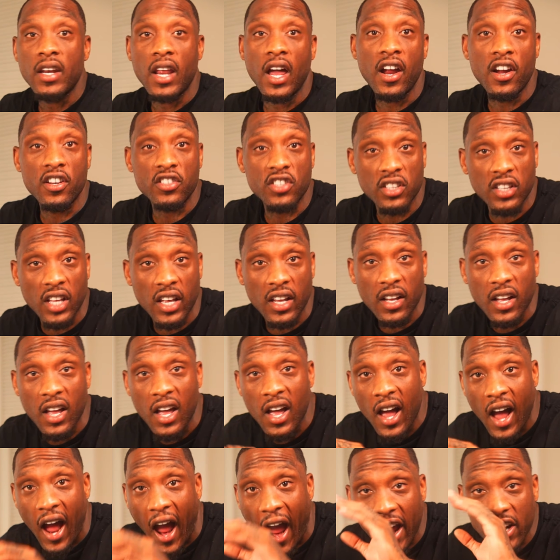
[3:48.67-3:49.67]
Now here's the thing.
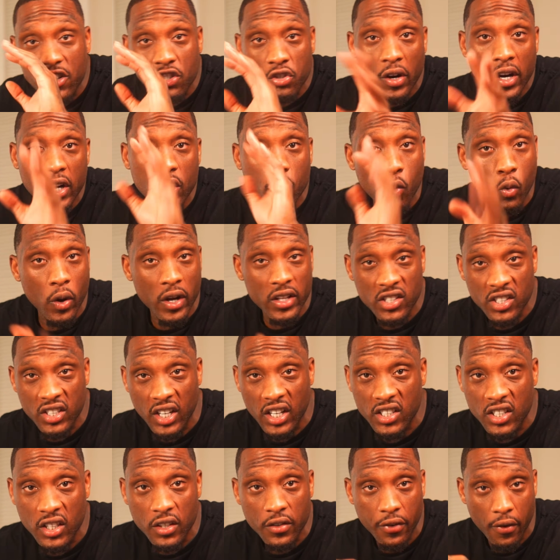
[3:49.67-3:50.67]
I trade one
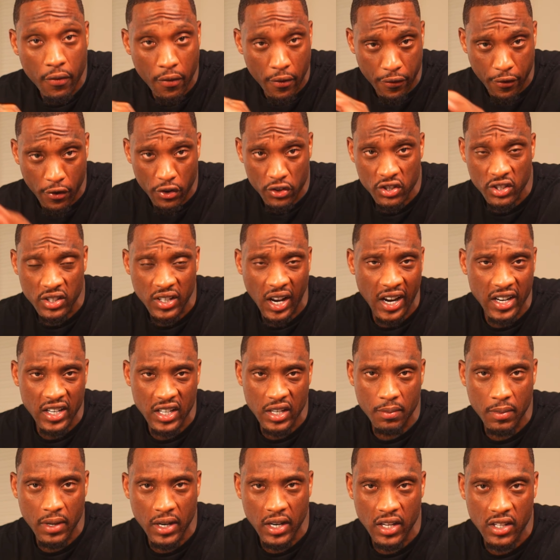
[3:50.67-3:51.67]
session for the first
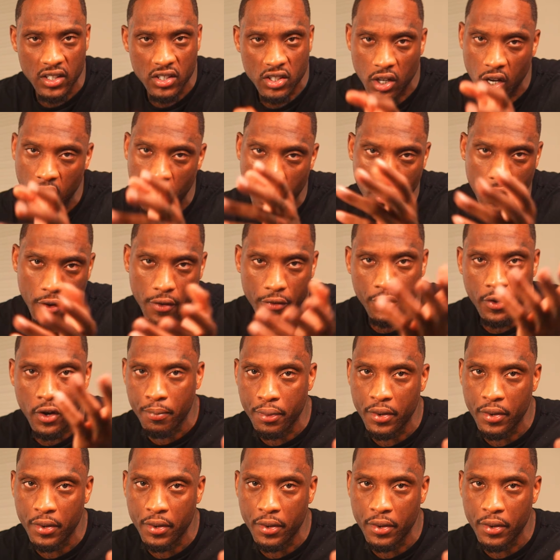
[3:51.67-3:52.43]
90 minutes of